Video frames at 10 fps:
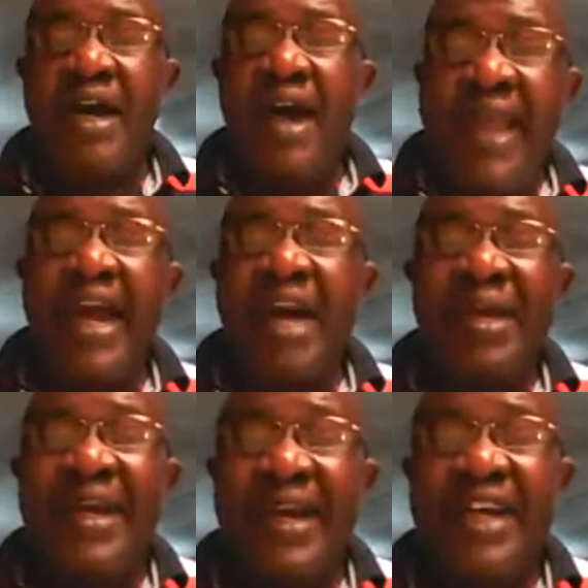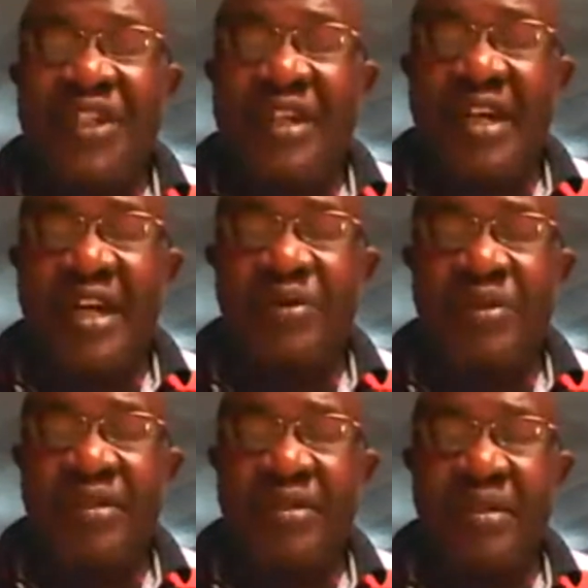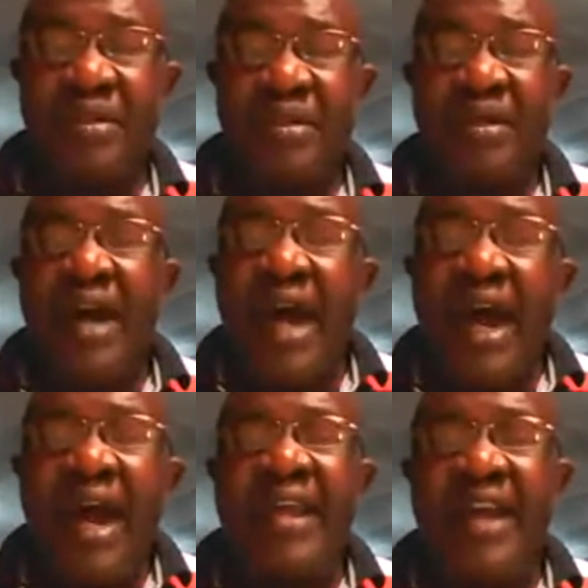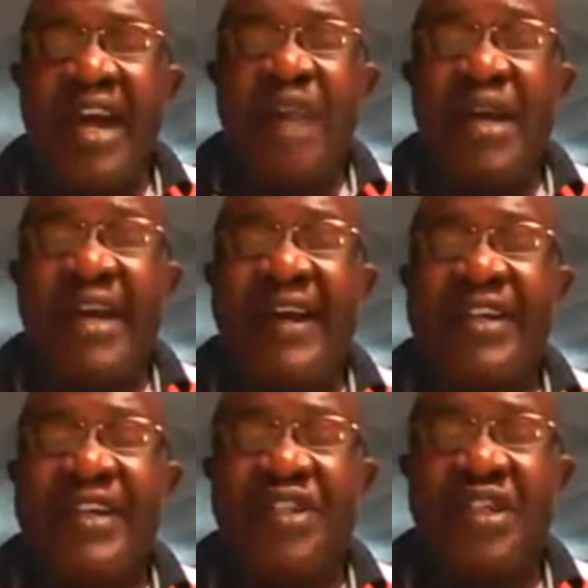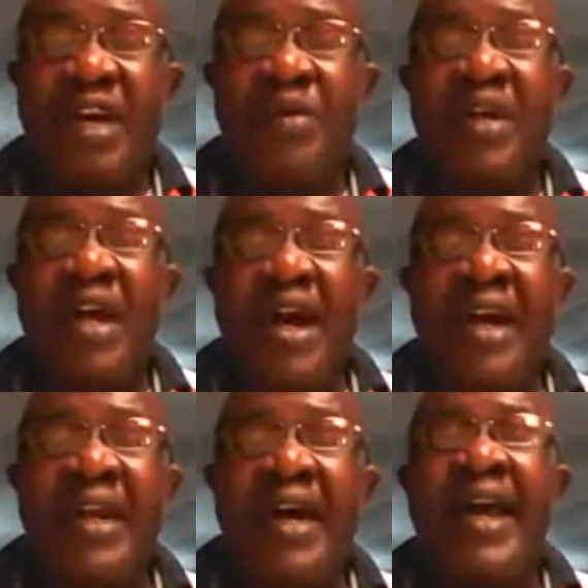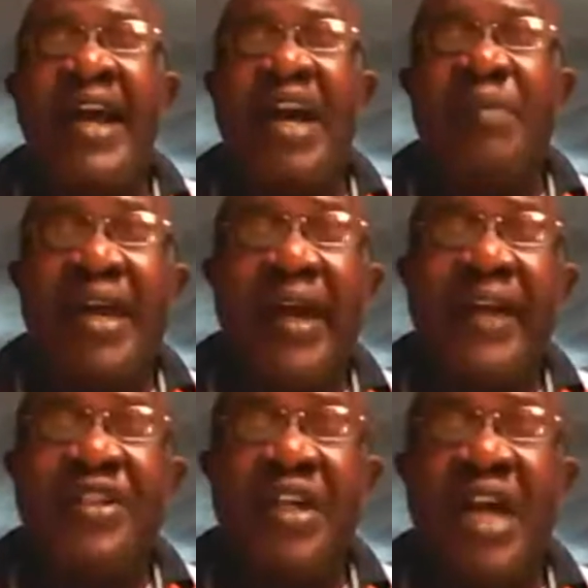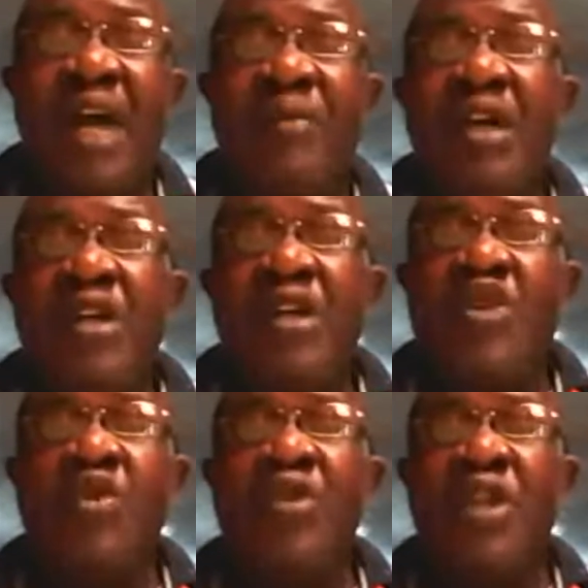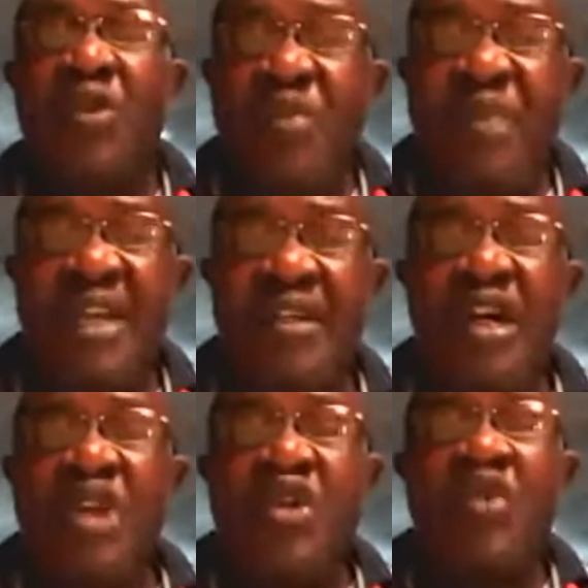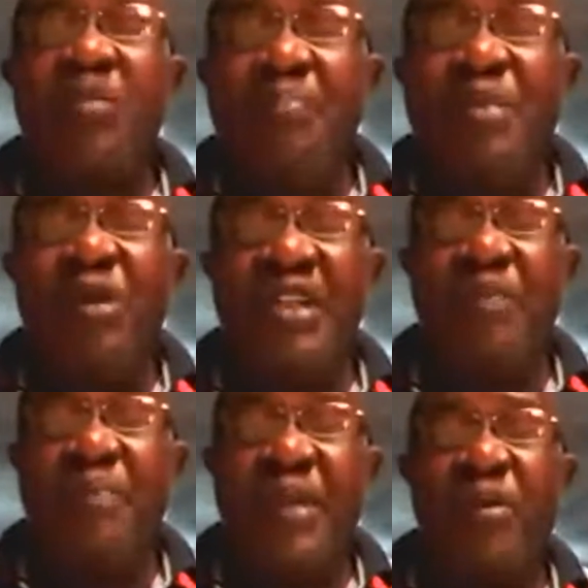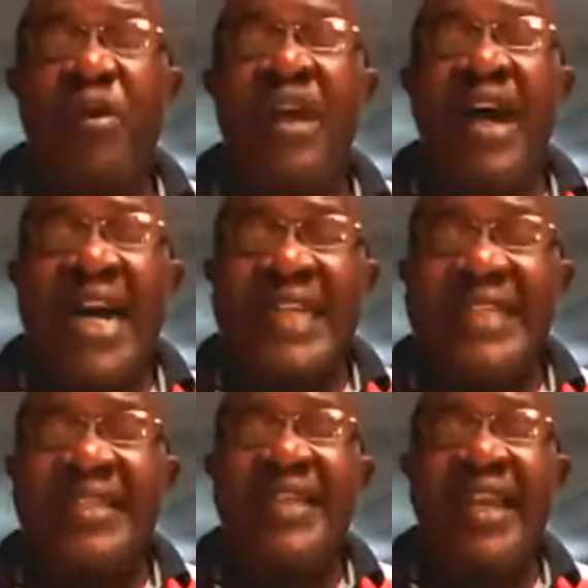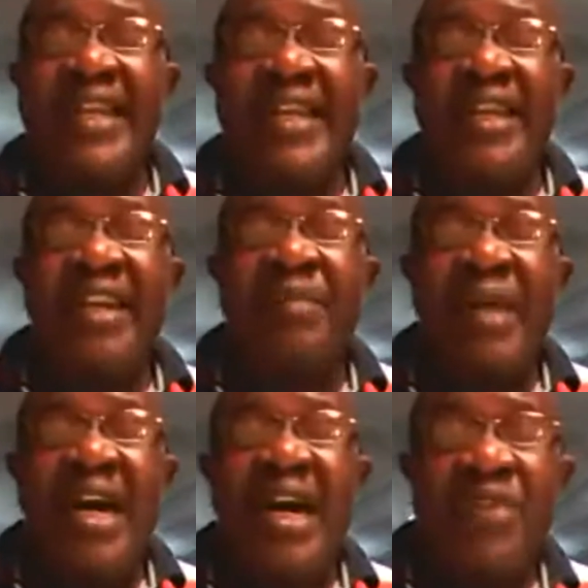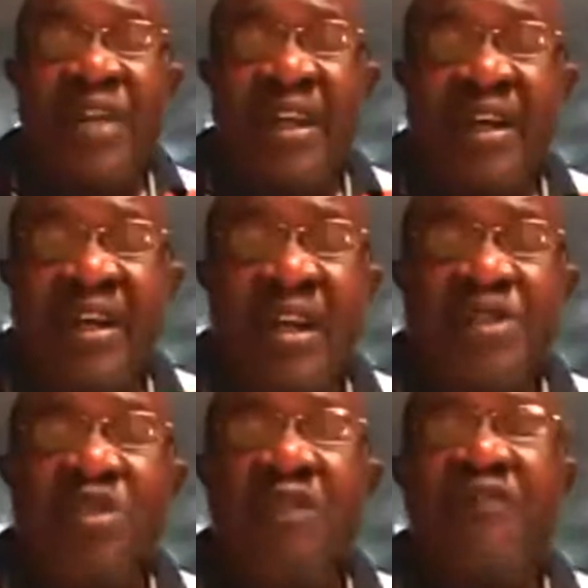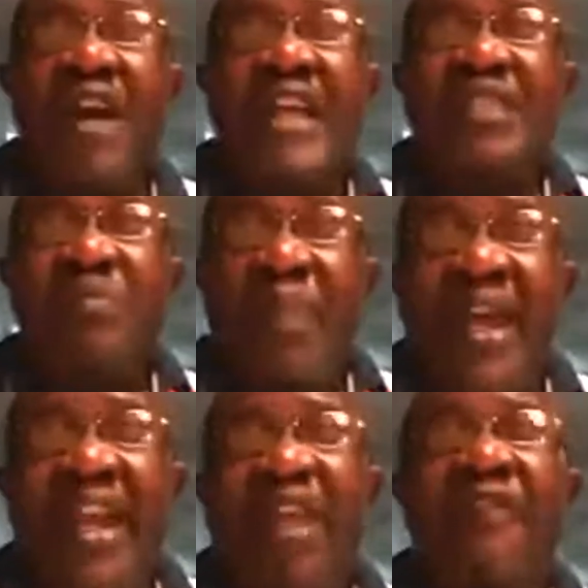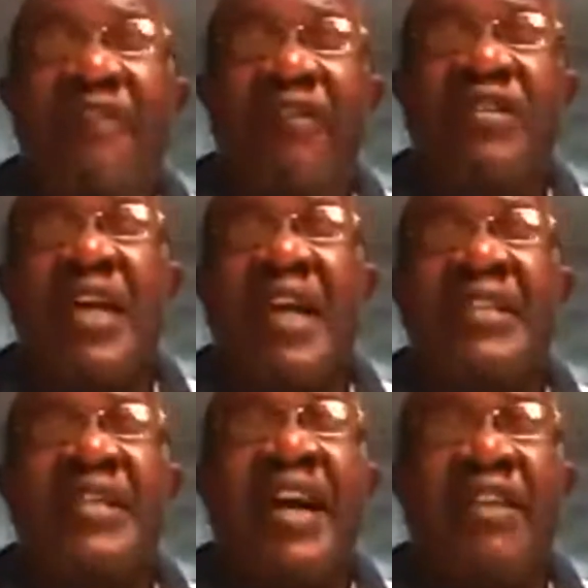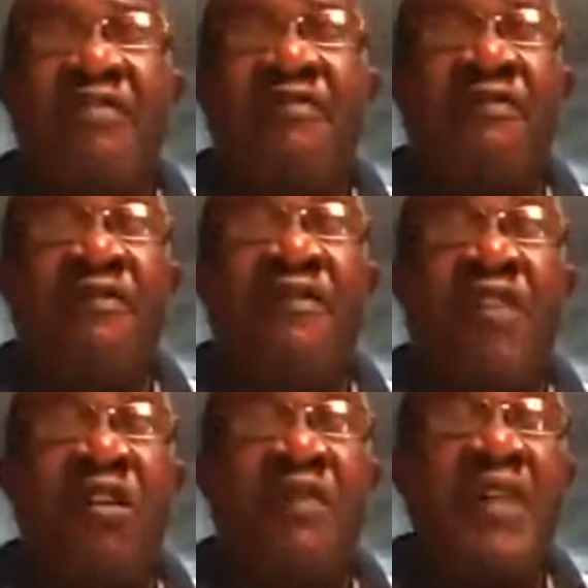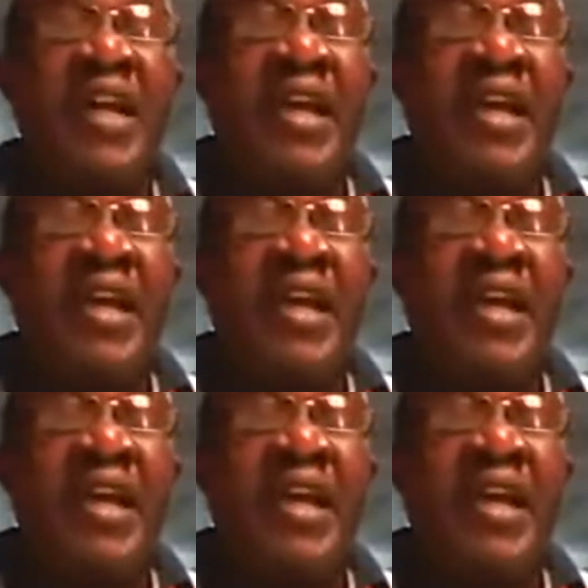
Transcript: I am cashing out. I am cashing out. And I am cashing out through recruitment, through building people and sending them out there. So for as many of us as are involved